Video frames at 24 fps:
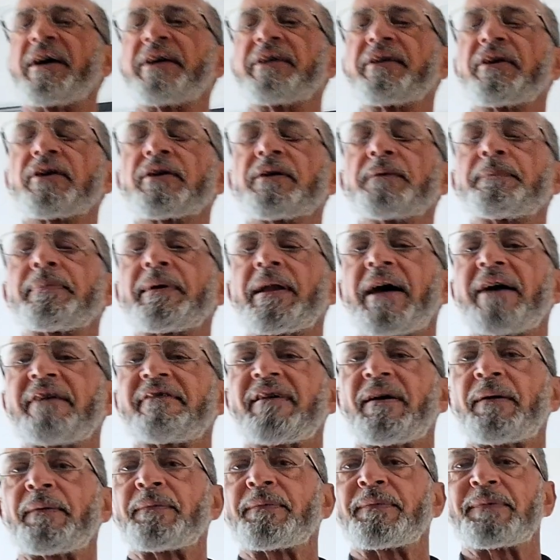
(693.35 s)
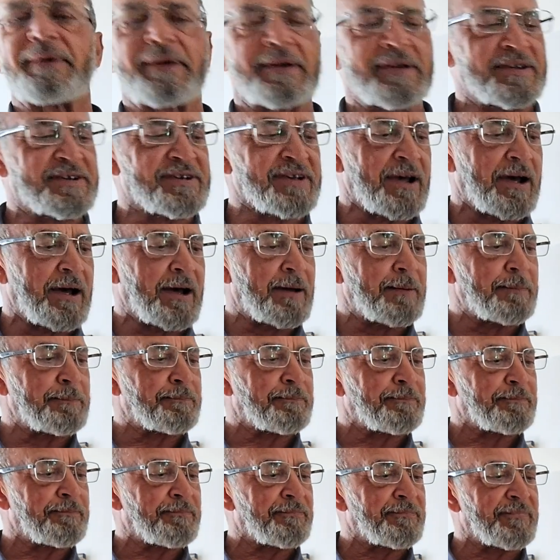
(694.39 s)
I can play around with the guitar.
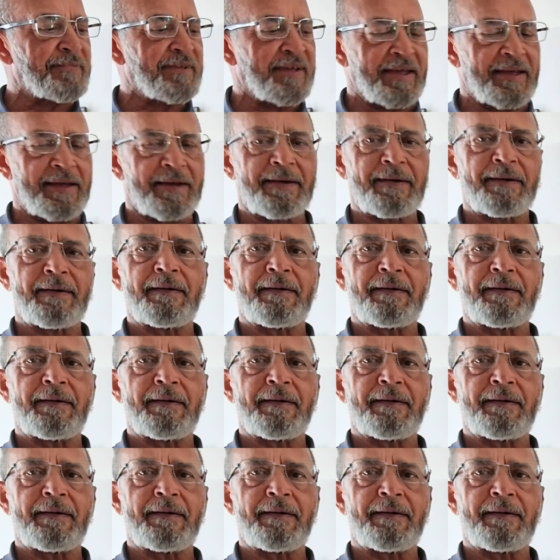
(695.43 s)
Yeah.